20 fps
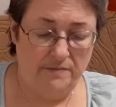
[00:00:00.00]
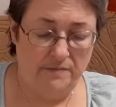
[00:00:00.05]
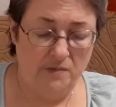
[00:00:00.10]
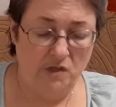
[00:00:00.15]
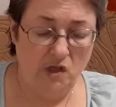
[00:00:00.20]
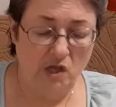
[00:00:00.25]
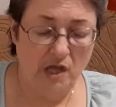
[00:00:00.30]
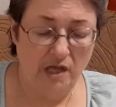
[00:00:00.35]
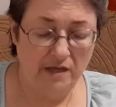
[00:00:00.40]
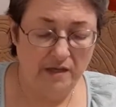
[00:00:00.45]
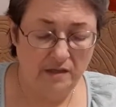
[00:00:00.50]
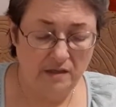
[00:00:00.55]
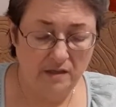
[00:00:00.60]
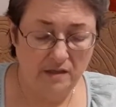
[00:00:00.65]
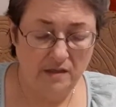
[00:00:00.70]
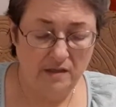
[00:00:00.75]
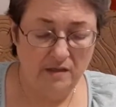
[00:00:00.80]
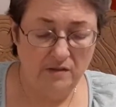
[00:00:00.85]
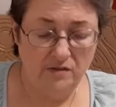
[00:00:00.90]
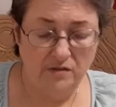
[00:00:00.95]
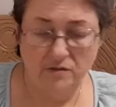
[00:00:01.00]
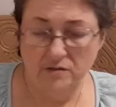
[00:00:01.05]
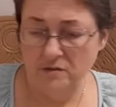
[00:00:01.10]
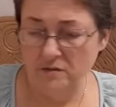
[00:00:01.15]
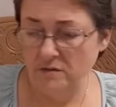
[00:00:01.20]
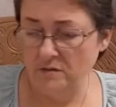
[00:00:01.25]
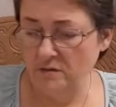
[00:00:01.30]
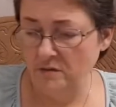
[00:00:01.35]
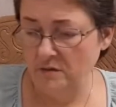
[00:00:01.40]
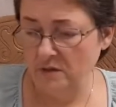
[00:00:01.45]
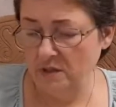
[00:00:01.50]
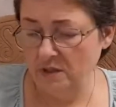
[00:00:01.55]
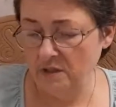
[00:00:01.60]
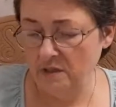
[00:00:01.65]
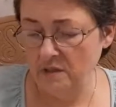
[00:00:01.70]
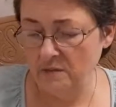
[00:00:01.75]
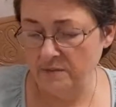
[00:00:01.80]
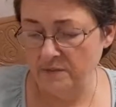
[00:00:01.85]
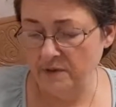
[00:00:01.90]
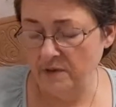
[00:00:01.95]
I likely to not
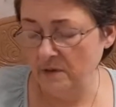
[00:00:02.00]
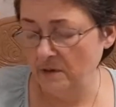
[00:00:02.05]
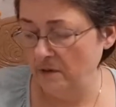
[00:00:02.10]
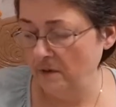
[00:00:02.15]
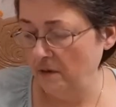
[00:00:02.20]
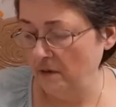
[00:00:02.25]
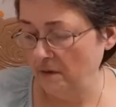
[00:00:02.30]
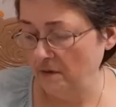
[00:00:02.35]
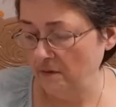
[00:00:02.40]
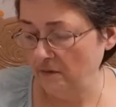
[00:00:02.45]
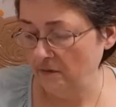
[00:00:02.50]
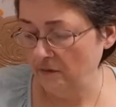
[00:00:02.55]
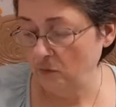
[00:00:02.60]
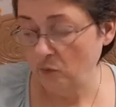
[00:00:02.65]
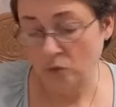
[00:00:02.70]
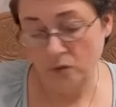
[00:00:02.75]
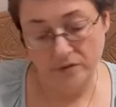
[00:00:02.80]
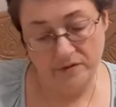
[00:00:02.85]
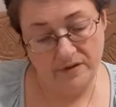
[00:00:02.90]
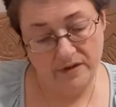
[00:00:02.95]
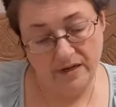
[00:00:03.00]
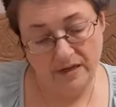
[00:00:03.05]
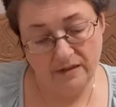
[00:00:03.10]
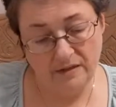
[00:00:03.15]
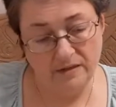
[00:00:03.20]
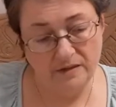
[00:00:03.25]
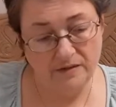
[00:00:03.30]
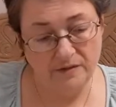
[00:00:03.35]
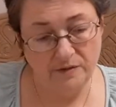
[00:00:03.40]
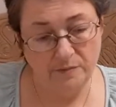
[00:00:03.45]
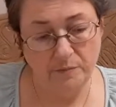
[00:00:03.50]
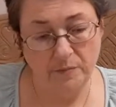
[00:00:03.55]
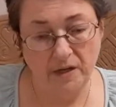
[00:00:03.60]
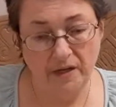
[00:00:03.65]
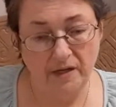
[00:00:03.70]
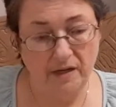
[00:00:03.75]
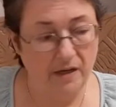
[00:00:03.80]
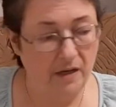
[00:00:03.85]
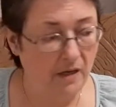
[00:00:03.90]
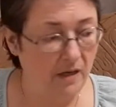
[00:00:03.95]
keep the earrings or the necklace,
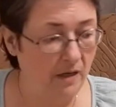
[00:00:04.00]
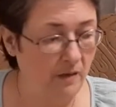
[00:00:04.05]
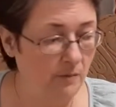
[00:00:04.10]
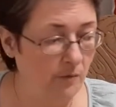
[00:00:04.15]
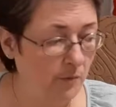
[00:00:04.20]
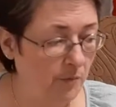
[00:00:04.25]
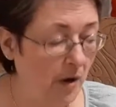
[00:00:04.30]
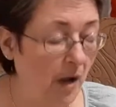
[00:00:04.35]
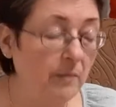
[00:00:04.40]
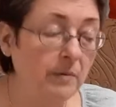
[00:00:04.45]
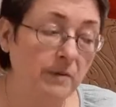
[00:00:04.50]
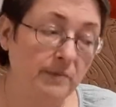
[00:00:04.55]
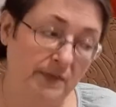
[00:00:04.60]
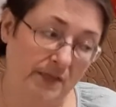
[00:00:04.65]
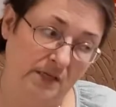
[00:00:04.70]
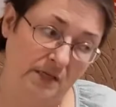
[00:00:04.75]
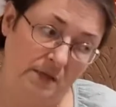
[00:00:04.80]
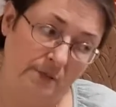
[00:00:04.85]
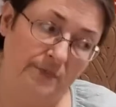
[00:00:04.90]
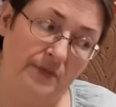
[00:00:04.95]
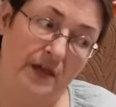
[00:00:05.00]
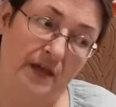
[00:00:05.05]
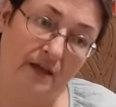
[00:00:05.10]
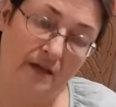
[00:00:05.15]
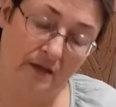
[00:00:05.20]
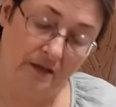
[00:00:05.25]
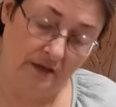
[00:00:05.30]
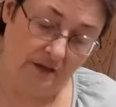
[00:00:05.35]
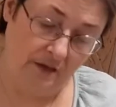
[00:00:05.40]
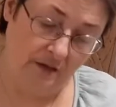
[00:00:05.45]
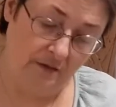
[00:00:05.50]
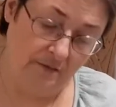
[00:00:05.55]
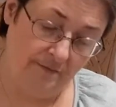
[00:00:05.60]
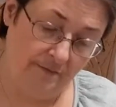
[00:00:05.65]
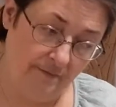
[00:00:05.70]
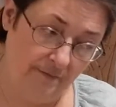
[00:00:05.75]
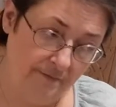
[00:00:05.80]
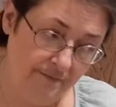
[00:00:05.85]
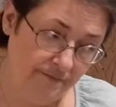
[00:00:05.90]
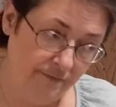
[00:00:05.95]
but I will probably keep the
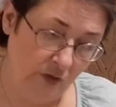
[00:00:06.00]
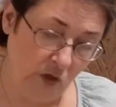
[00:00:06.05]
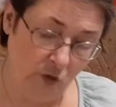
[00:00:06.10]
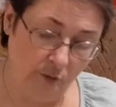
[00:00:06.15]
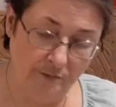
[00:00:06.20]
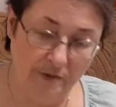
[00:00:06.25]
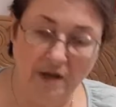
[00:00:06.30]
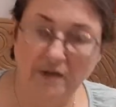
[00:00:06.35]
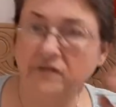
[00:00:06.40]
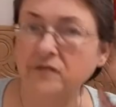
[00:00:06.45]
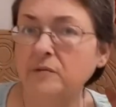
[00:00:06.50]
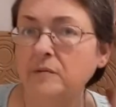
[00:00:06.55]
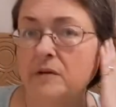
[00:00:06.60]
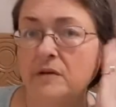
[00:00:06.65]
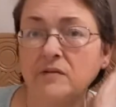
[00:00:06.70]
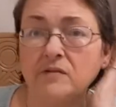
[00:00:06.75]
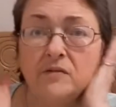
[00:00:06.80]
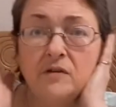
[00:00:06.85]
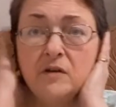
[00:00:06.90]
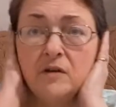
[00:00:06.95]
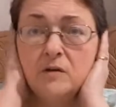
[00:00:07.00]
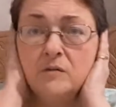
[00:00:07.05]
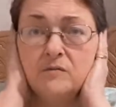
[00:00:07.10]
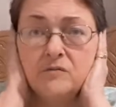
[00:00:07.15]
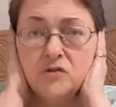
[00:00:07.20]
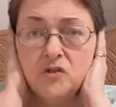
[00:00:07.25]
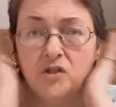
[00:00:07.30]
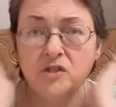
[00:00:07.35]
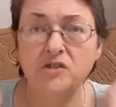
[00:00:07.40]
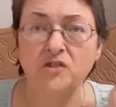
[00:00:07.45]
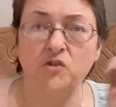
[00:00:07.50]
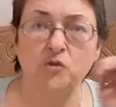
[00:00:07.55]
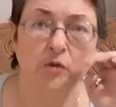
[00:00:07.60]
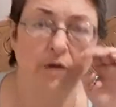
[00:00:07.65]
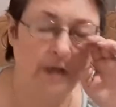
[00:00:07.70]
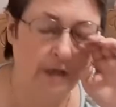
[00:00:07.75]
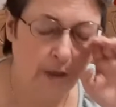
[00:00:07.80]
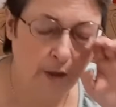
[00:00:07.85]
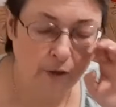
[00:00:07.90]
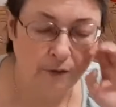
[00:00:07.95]
earmuffs because, you know, the
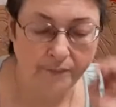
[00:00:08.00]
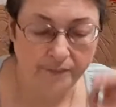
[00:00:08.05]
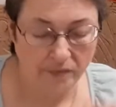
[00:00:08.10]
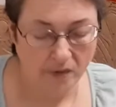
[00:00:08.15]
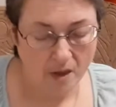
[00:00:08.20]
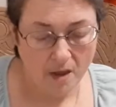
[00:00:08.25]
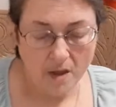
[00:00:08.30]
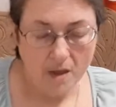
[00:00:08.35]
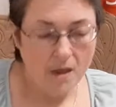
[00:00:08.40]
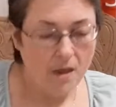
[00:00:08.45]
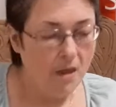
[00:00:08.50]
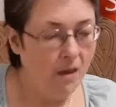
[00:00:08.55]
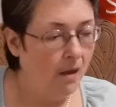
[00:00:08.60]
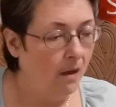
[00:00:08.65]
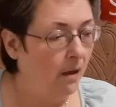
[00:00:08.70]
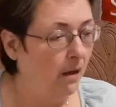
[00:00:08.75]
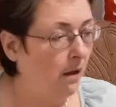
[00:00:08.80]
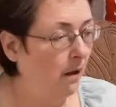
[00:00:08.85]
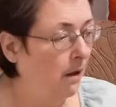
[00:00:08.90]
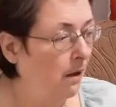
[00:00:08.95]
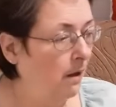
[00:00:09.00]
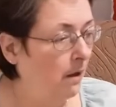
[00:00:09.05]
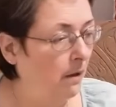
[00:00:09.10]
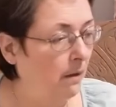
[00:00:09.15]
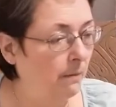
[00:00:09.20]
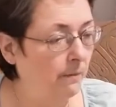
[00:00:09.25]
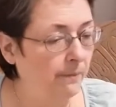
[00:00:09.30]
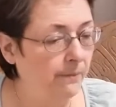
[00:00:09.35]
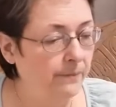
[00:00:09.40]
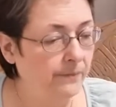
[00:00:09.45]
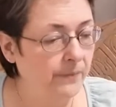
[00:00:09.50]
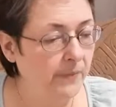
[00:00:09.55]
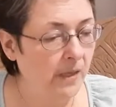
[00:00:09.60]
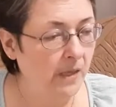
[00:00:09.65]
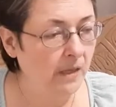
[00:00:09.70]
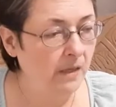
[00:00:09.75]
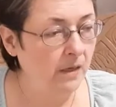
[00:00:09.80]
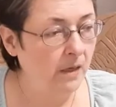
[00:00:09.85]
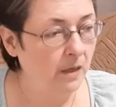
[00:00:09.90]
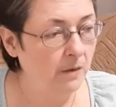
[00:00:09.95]
short hair. Um,
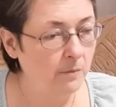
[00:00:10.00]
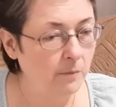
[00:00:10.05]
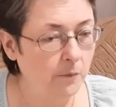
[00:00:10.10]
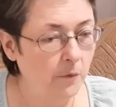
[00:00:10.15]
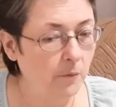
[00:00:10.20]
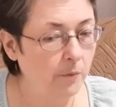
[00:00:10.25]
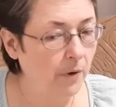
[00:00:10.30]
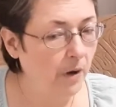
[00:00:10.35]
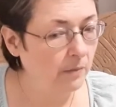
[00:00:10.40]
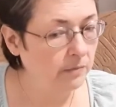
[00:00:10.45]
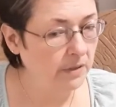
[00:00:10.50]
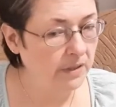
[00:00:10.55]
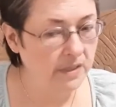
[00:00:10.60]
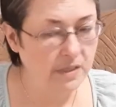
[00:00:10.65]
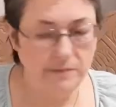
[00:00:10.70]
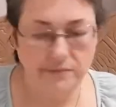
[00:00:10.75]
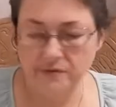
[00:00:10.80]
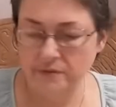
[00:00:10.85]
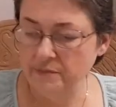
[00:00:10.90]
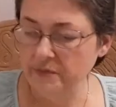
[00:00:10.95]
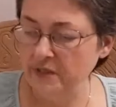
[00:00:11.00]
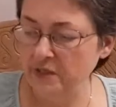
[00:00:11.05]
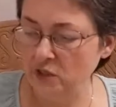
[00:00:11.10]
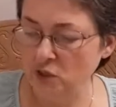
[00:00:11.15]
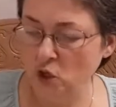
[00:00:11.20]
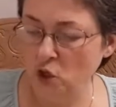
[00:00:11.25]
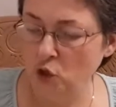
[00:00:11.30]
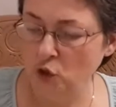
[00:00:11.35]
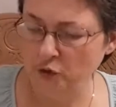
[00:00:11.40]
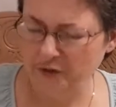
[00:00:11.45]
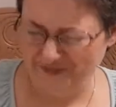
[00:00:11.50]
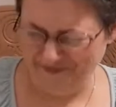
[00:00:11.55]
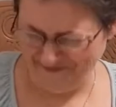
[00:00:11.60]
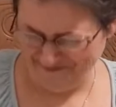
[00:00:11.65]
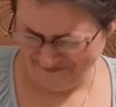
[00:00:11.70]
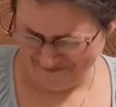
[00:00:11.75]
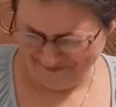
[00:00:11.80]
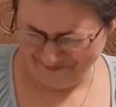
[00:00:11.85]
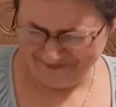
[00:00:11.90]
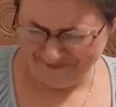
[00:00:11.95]
and I probably keep some of these clothes
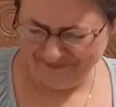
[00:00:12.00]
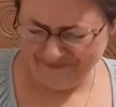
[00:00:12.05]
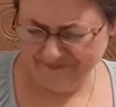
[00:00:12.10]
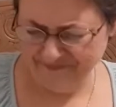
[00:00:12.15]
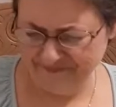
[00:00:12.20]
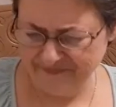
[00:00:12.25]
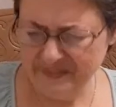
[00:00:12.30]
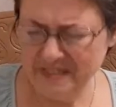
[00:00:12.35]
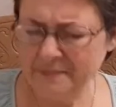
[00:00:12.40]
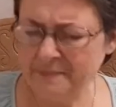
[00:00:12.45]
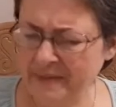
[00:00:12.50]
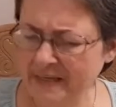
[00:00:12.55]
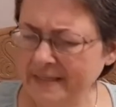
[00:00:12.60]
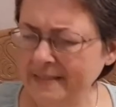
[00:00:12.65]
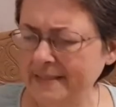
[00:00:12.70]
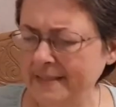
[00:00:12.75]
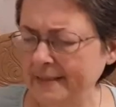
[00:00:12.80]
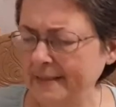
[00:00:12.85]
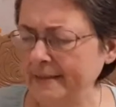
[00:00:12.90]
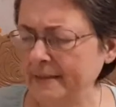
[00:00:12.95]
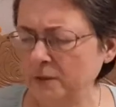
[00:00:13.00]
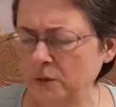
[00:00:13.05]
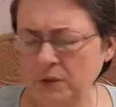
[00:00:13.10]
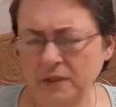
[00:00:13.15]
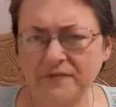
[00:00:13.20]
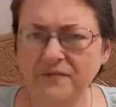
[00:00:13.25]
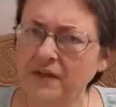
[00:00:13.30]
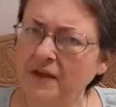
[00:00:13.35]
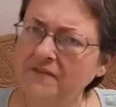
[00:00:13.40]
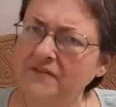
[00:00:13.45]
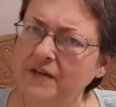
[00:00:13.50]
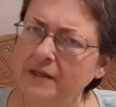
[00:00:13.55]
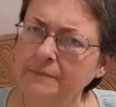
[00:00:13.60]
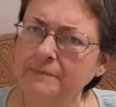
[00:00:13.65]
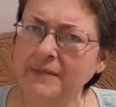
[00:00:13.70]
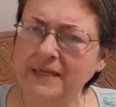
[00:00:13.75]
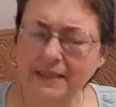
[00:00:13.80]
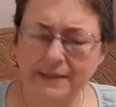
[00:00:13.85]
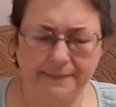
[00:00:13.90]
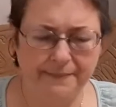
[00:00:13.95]
depending on if they fit
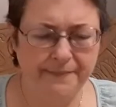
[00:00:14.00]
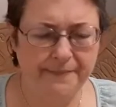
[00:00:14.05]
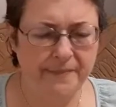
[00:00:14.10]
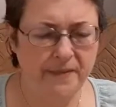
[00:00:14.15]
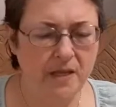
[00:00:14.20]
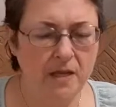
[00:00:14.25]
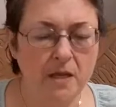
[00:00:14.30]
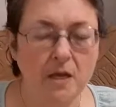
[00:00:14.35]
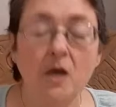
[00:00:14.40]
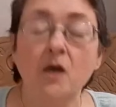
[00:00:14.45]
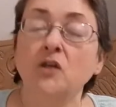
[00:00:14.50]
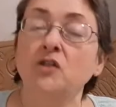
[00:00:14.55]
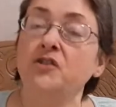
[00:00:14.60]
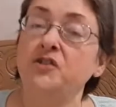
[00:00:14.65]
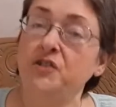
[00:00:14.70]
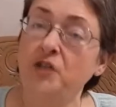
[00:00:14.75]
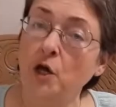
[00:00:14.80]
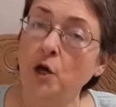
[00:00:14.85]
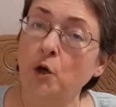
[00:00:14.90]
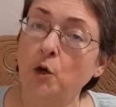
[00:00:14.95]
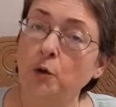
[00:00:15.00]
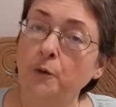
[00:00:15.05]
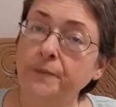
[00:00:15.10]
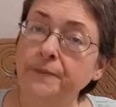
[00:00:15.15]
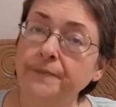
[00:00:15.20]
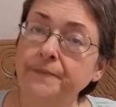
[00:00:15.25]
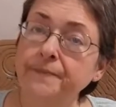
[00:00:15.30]
me. So